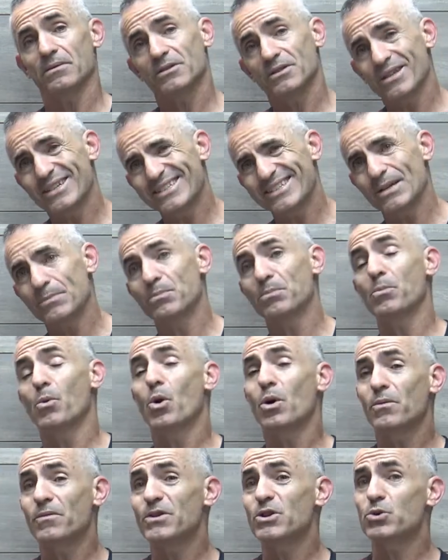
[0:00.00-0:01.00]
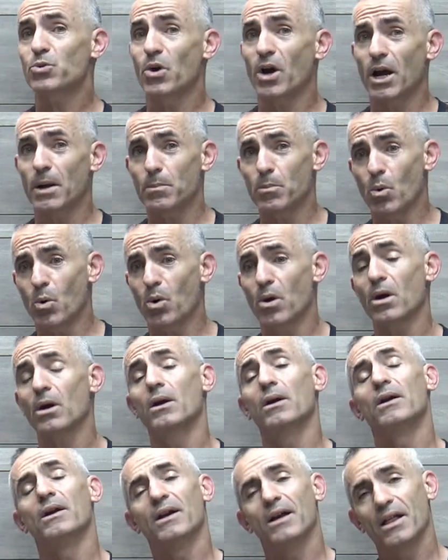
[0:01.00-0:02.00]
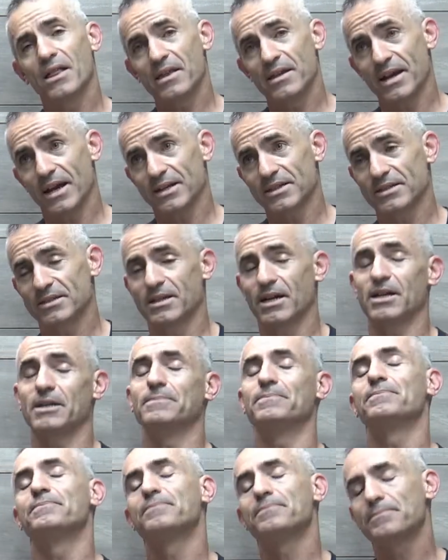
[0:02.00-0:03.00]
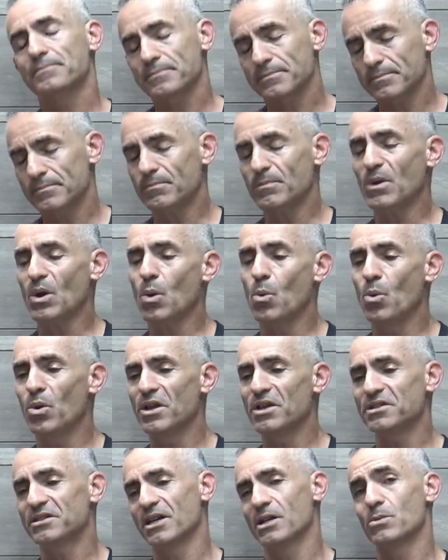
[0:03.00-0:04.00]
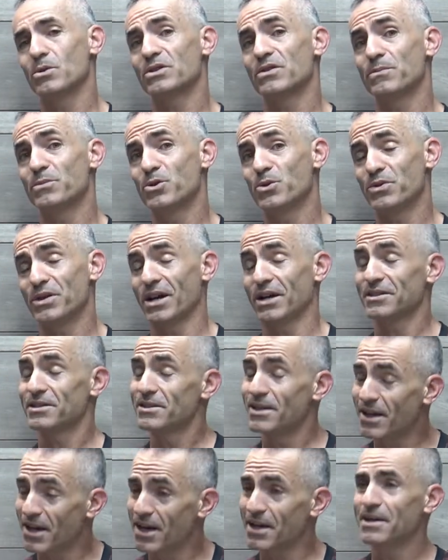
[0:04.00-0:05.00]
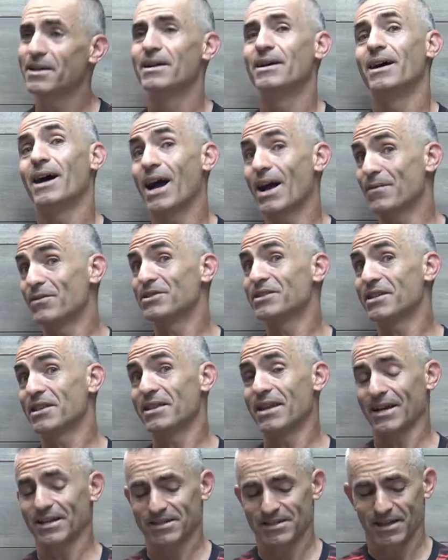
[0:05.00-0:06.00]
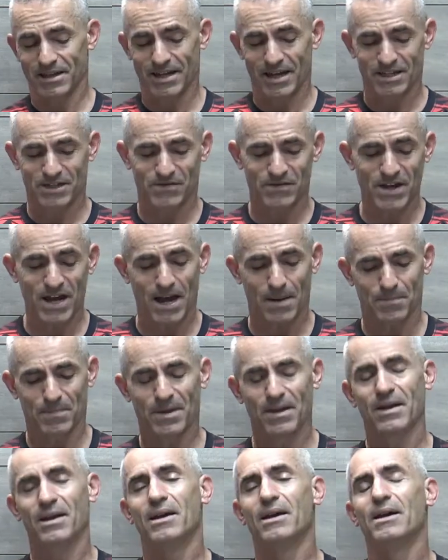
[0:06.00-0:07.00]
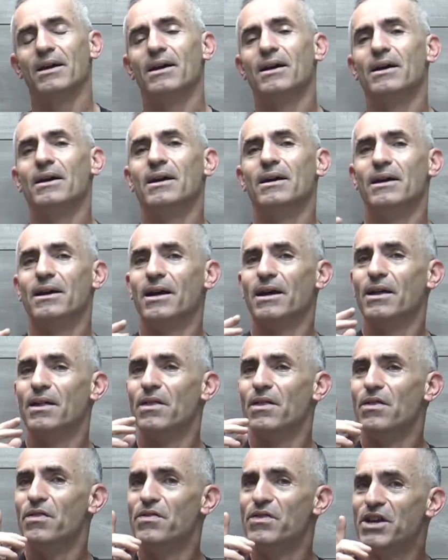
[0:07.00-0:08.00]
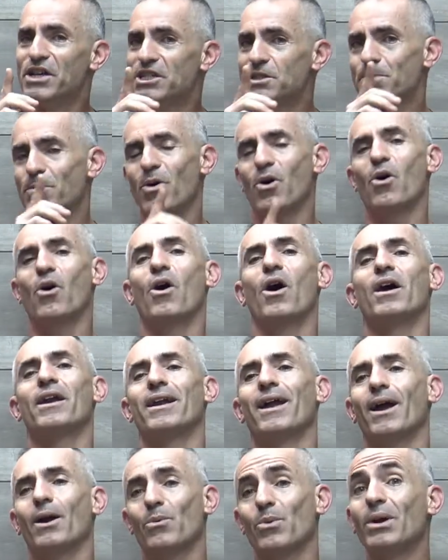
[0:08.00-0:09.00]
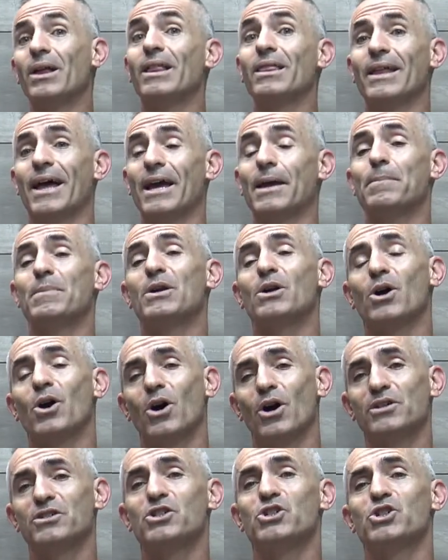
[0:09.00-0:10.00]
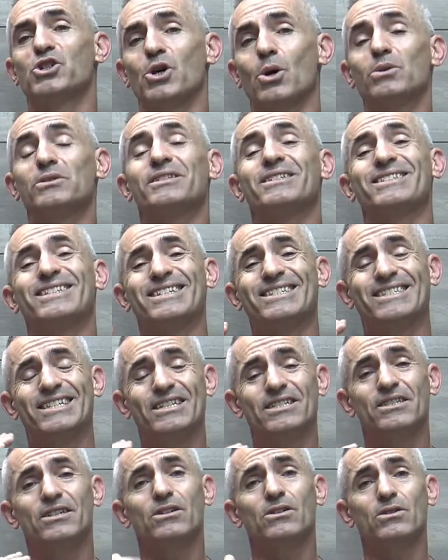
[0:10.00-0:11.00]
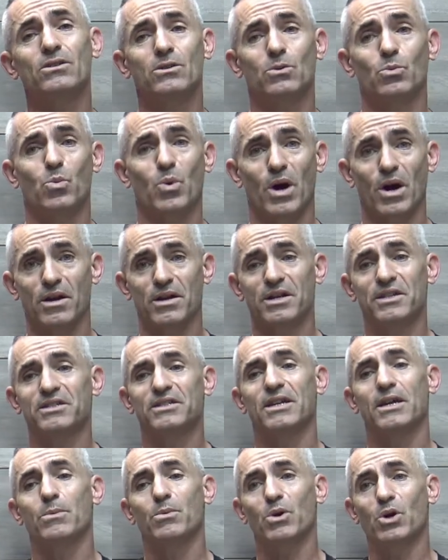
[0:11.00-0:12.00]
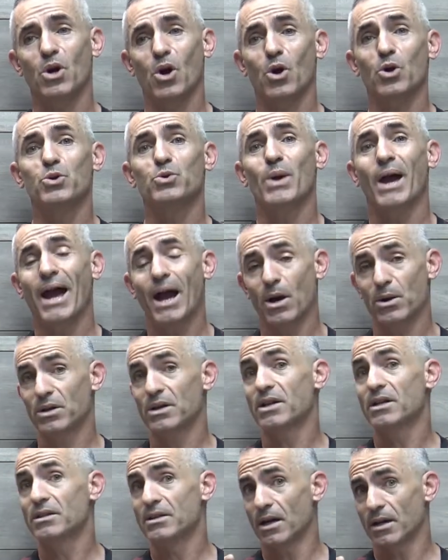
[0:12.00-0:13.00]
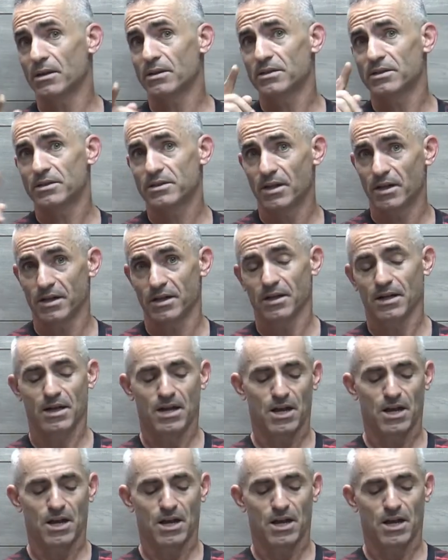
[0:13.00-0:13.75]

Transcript: So they said, well, if we tried more in the next study. Well, this study was from 2009. I haven't seen the next study as of yet. This part I really like because it shows statistical awareness in regard to how to conduct the study.